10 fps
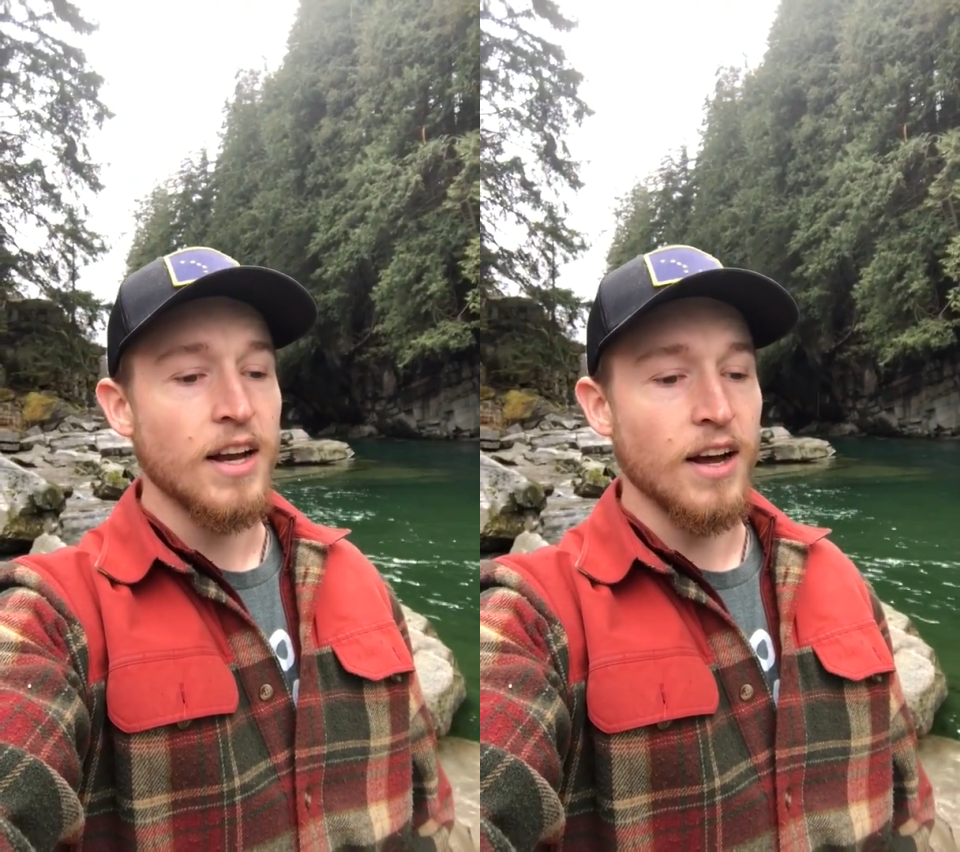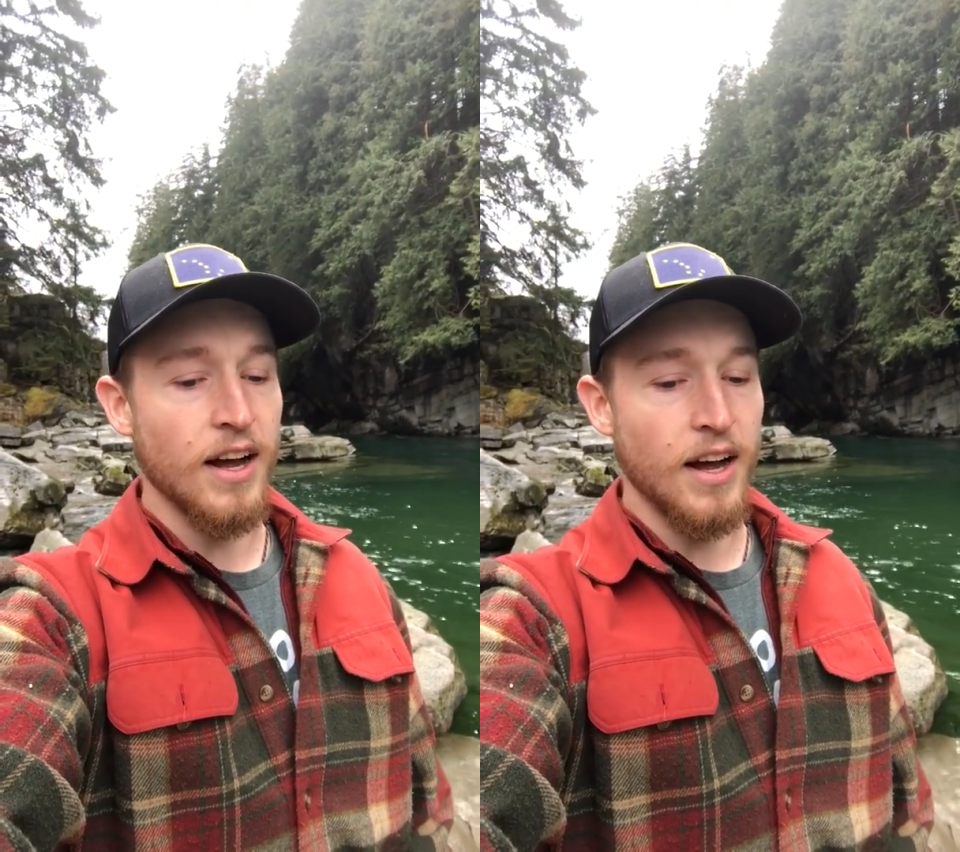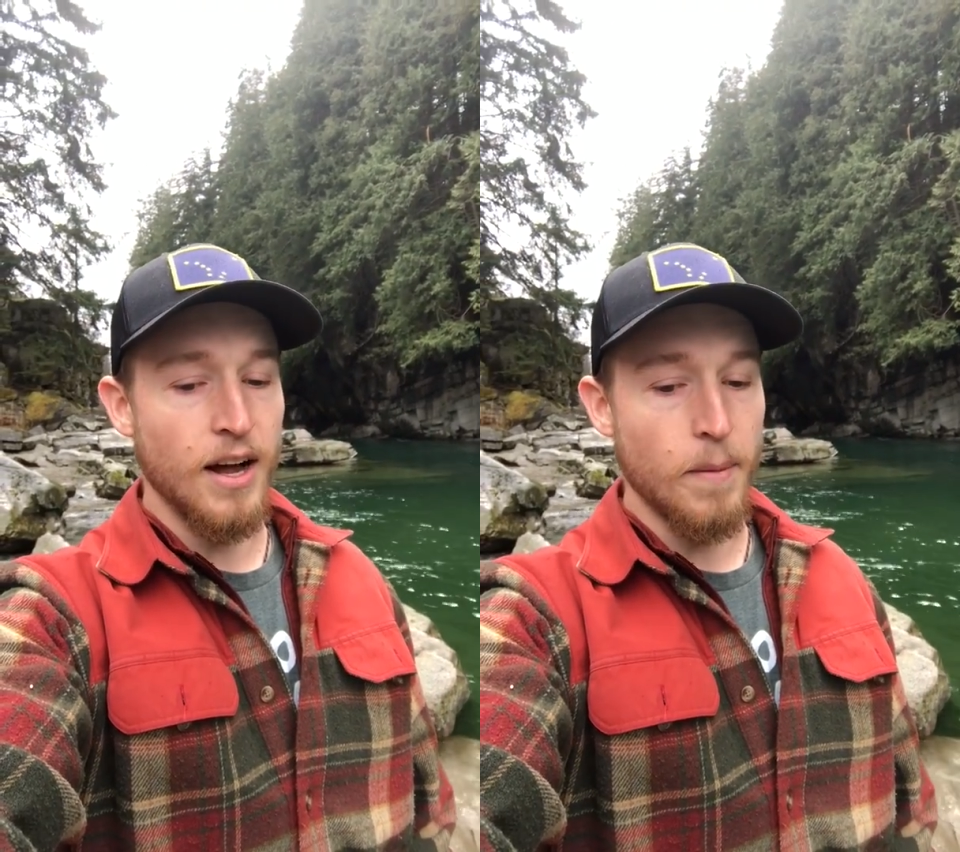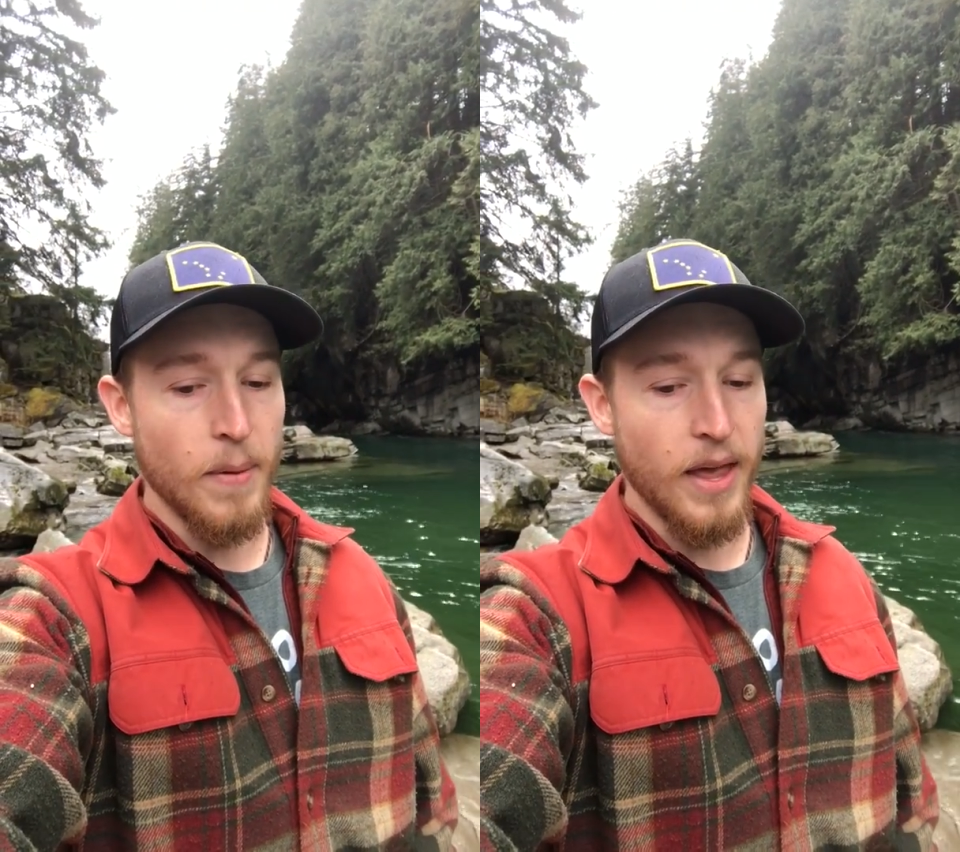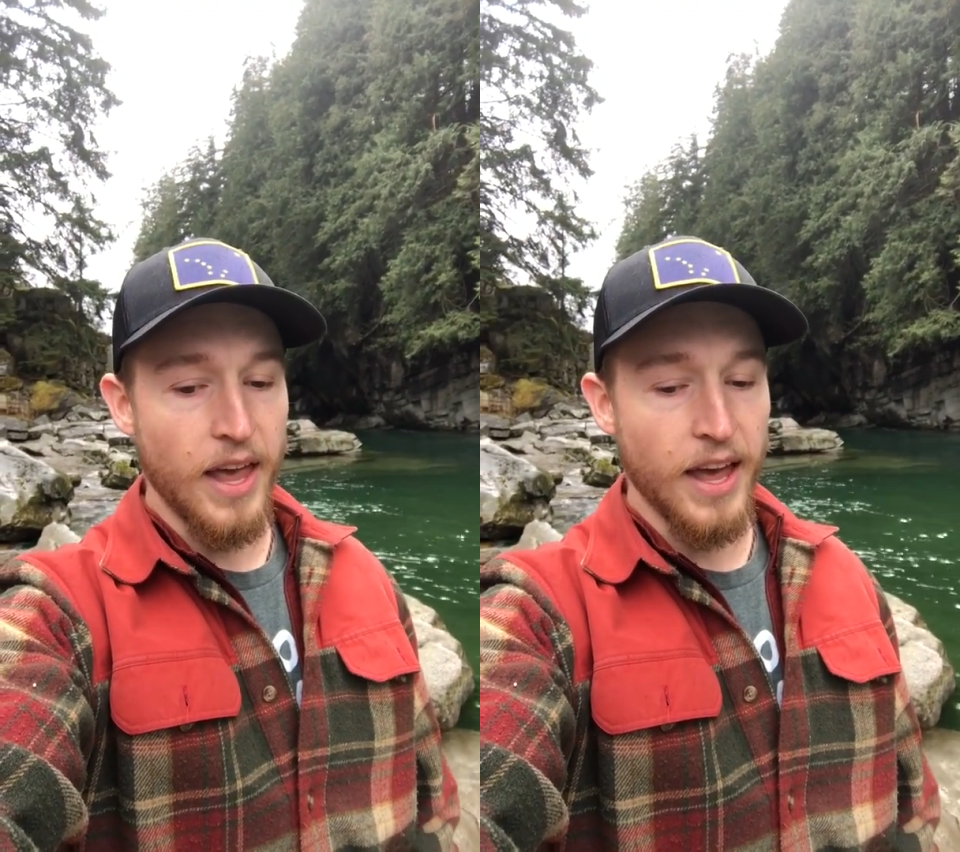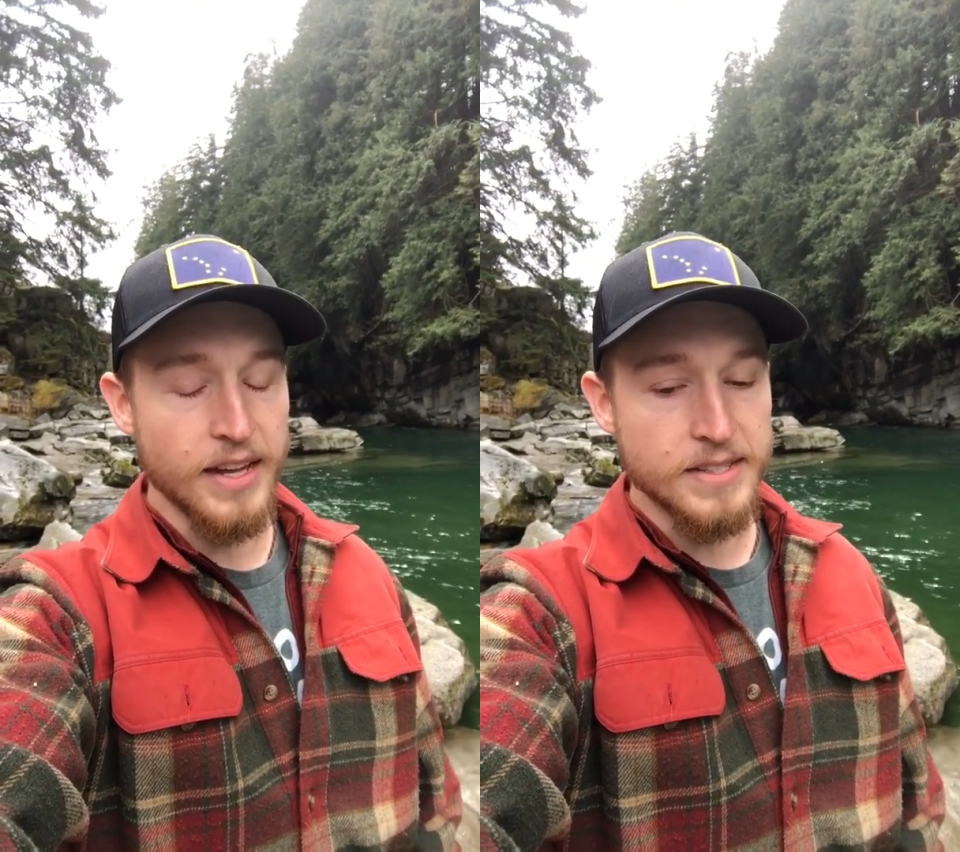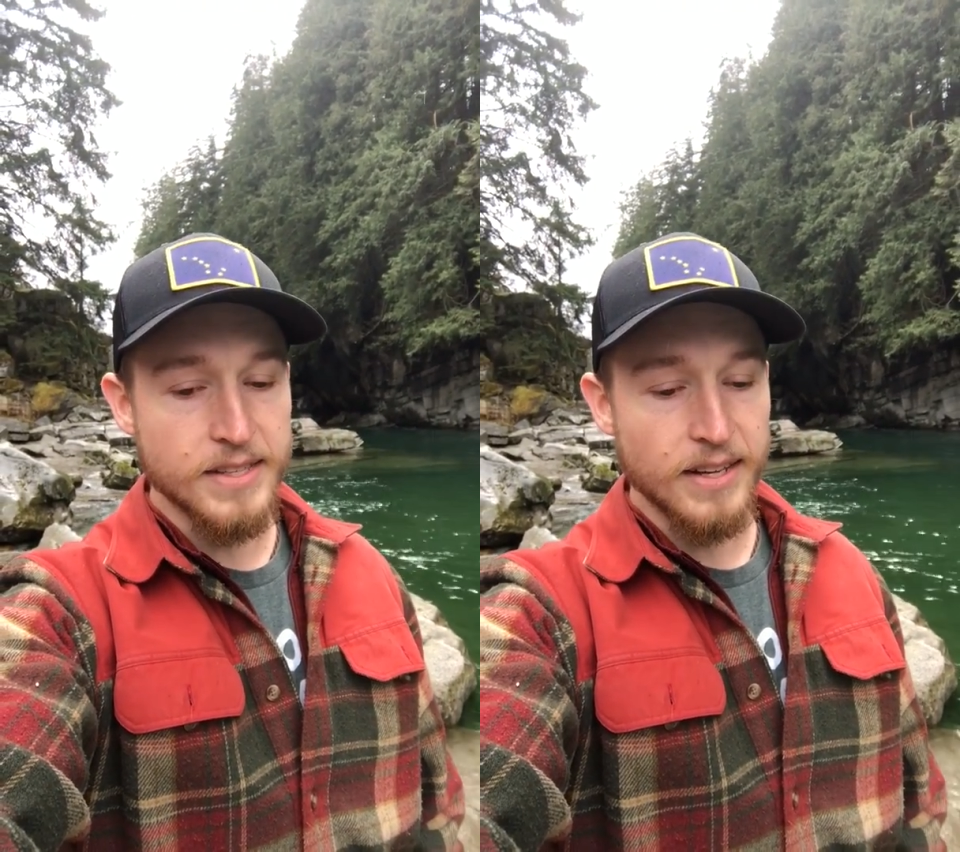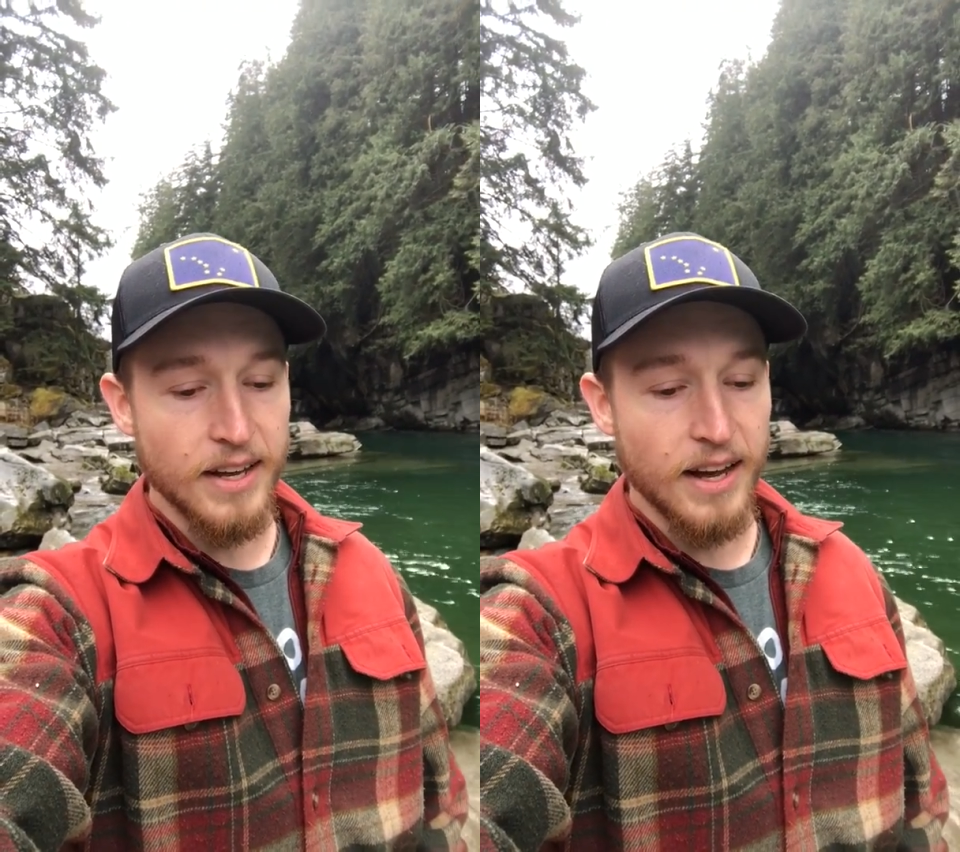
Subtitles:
and